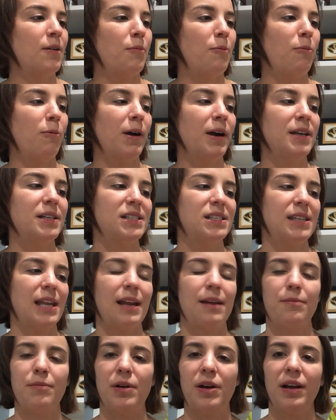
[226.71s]
words
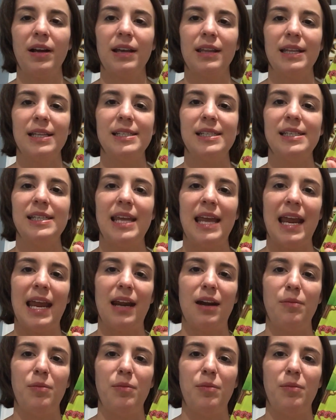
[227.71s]
book, this is the